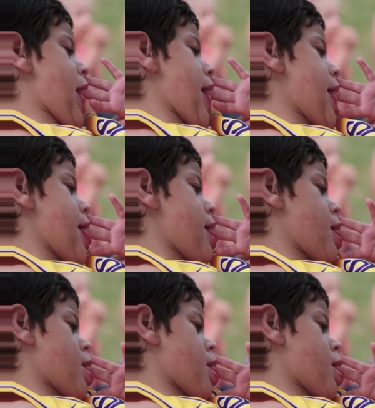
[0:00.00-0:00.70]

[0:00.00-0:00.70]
But when we